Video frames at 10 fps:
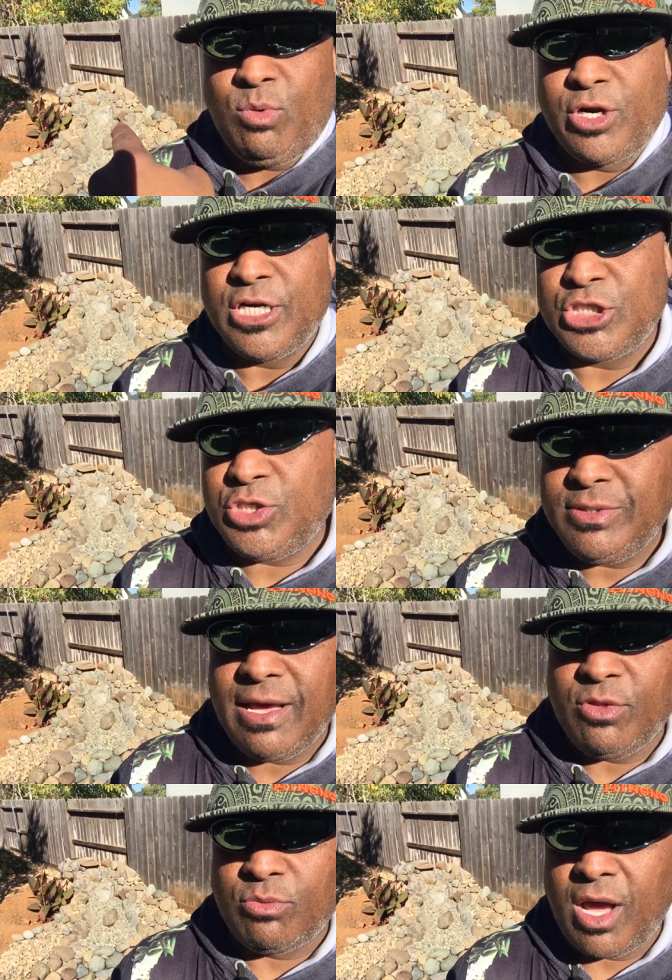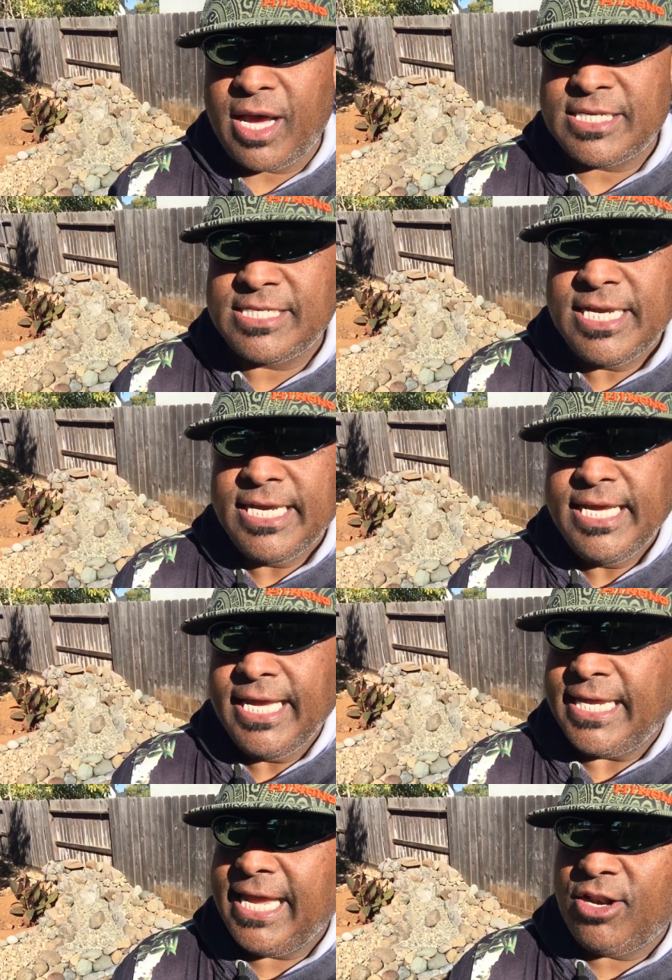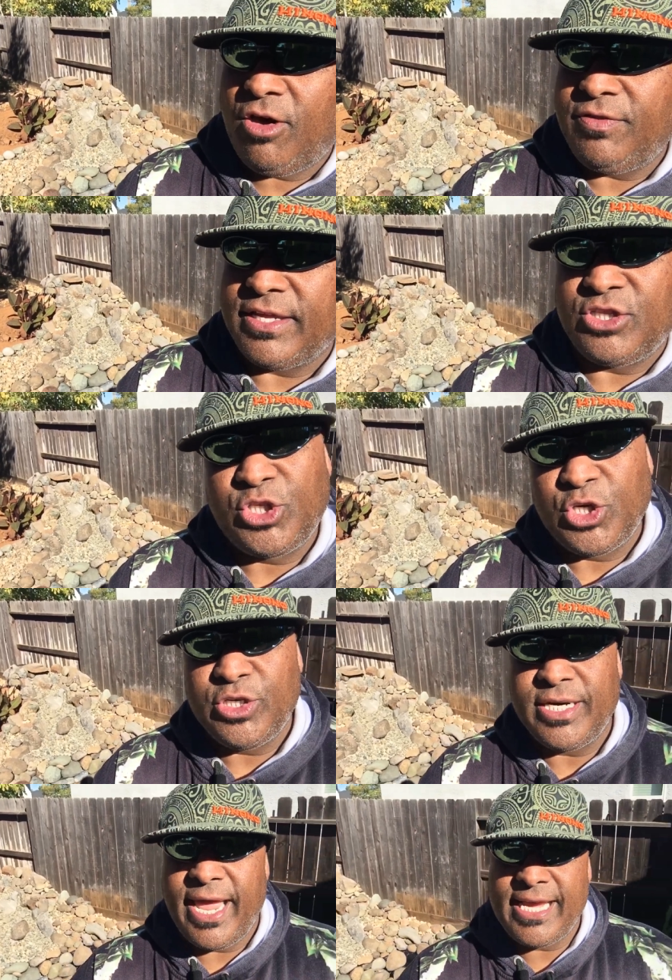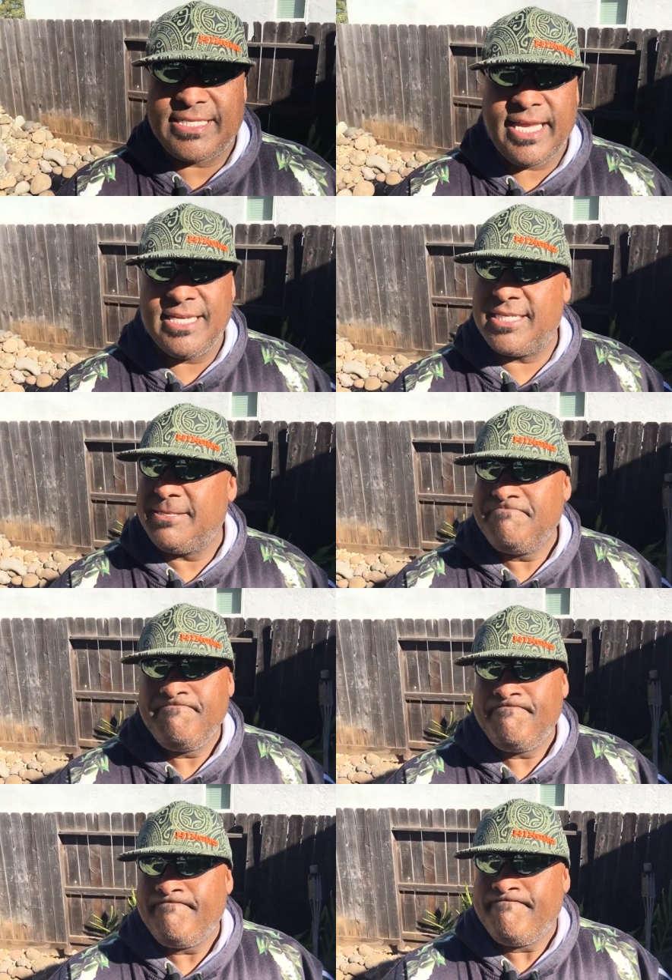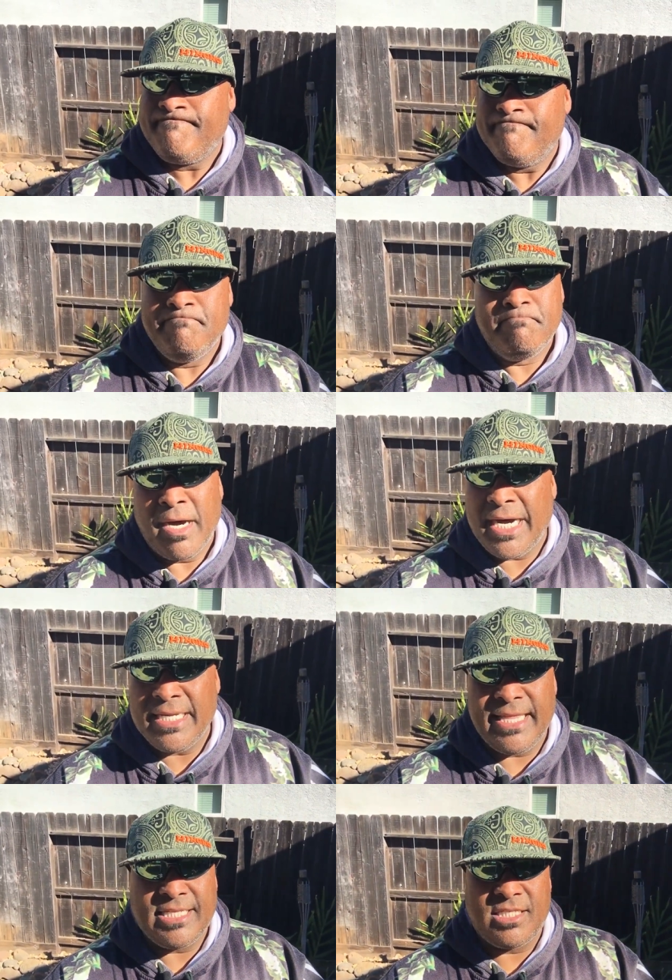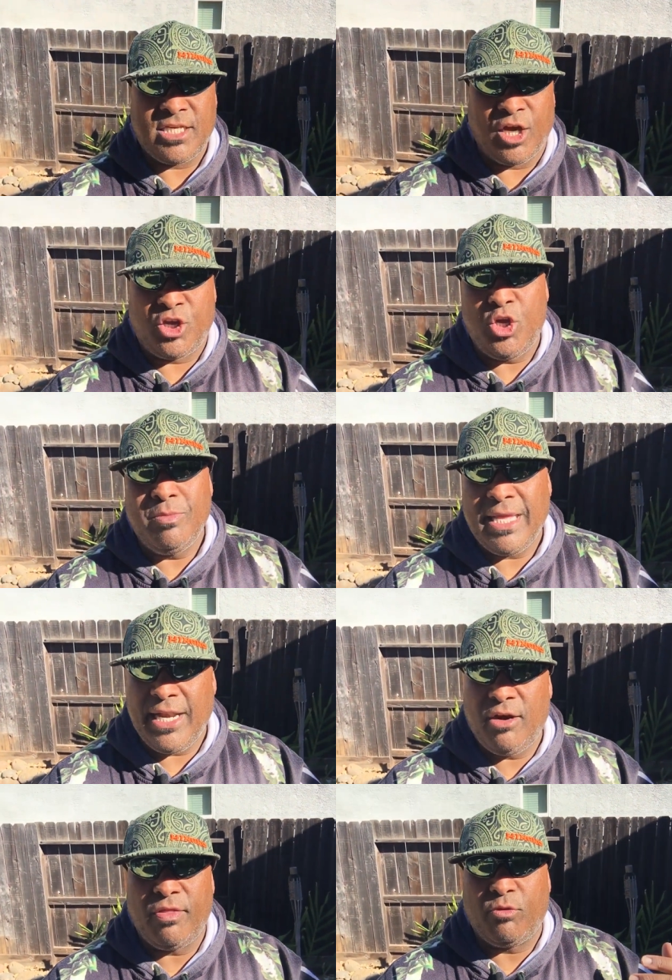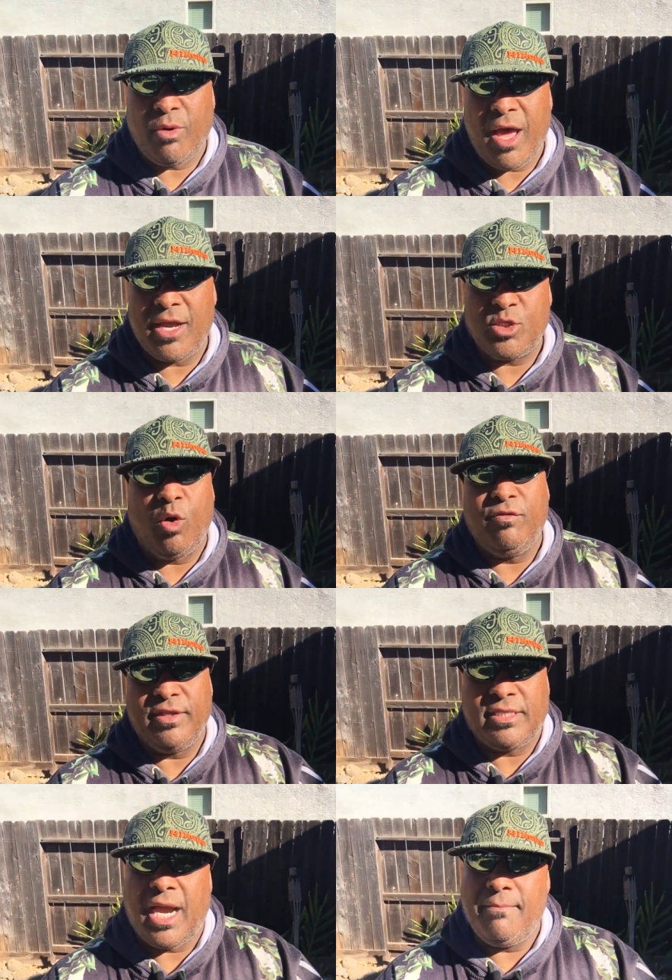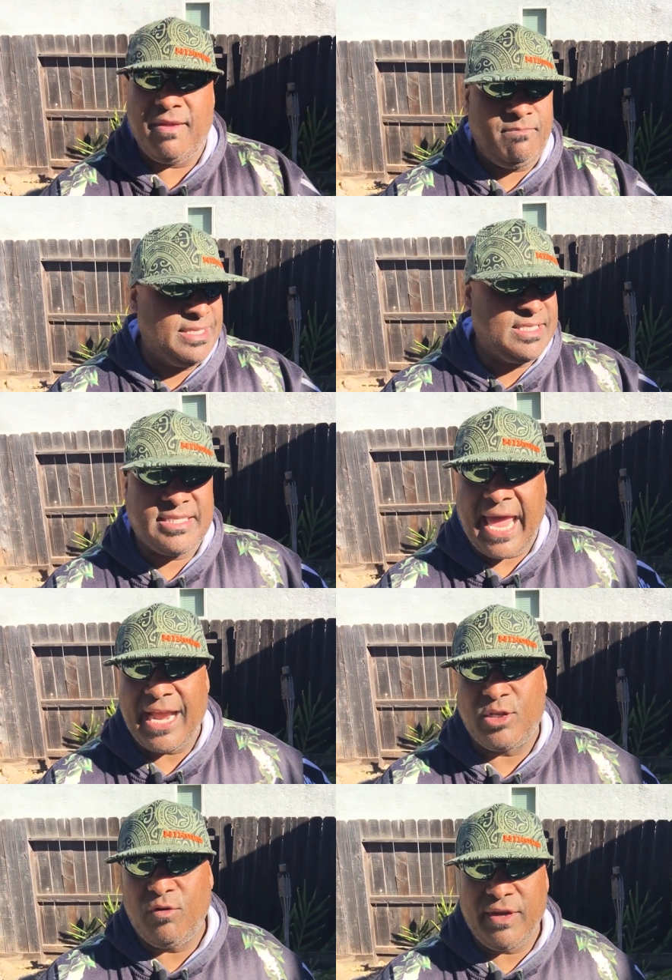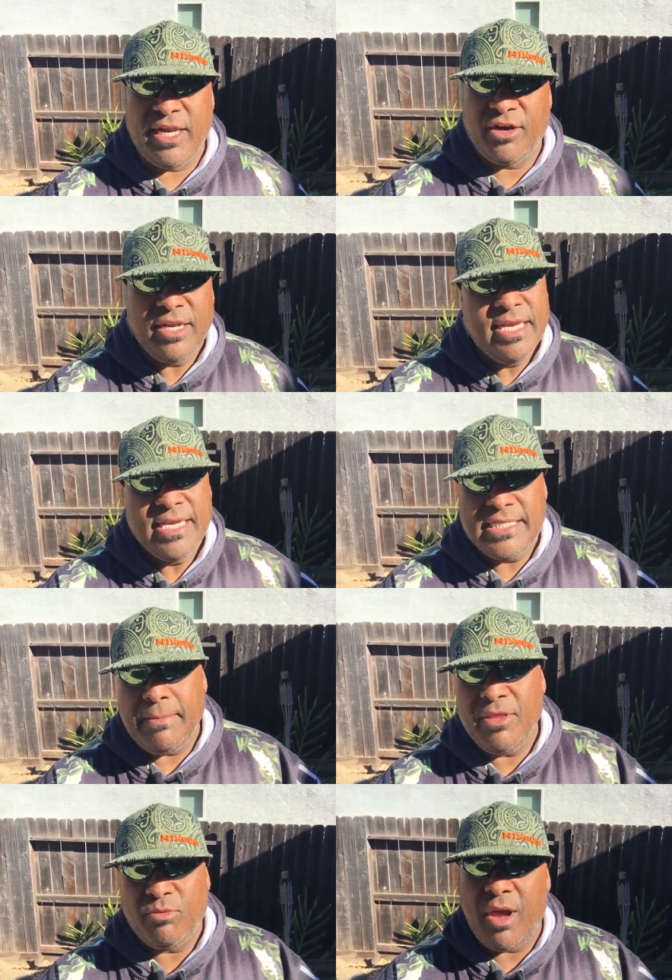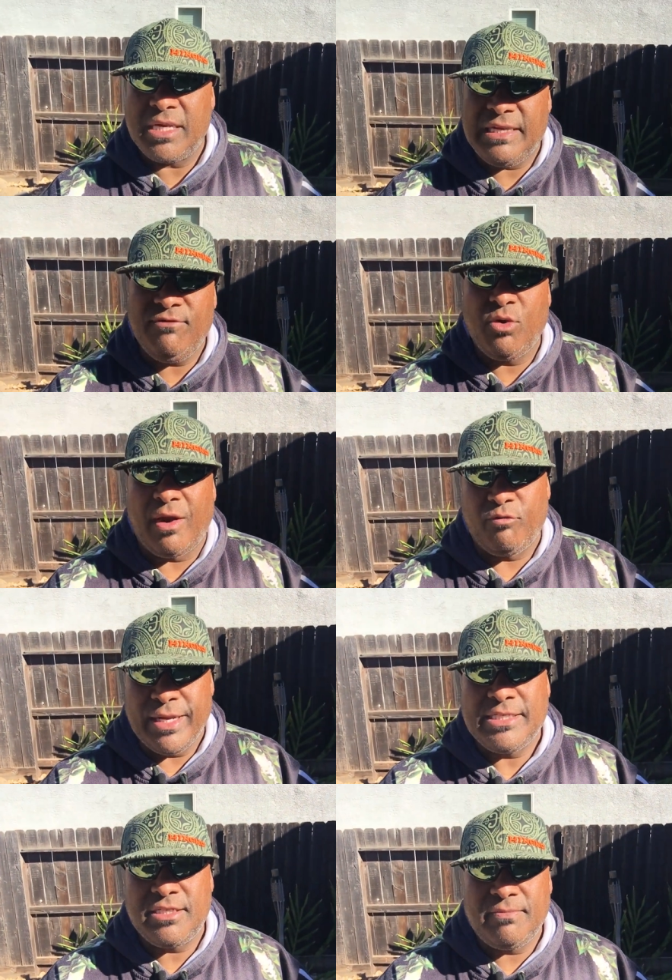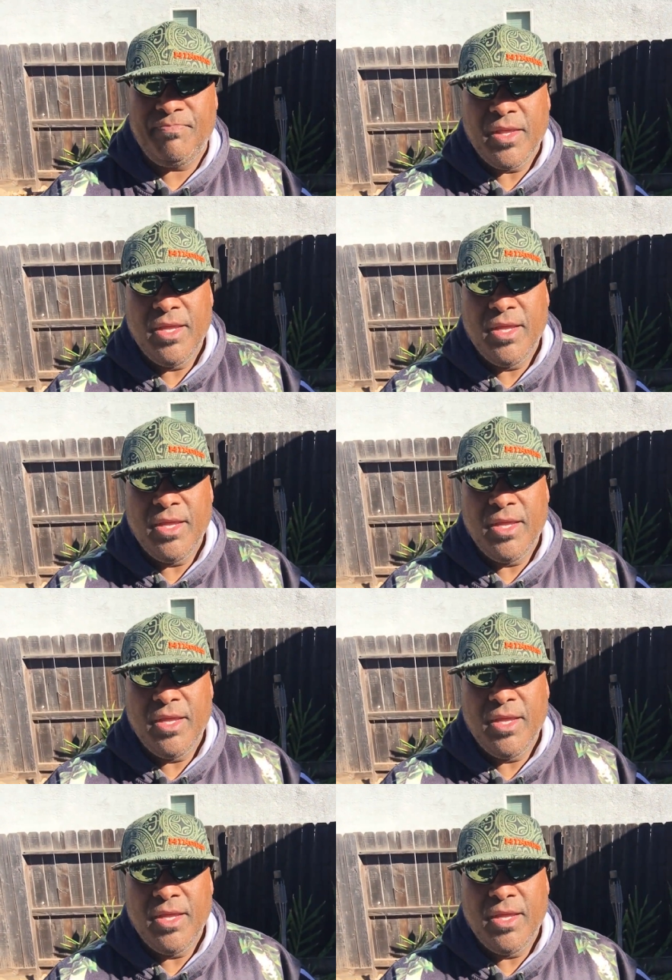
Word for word: me. We're gonna shoot down the rocks, get all the dirt and excess mud that's accumulated on the rocks over the time they've been stacked over here. Some of the rocks, even though I rinsed them,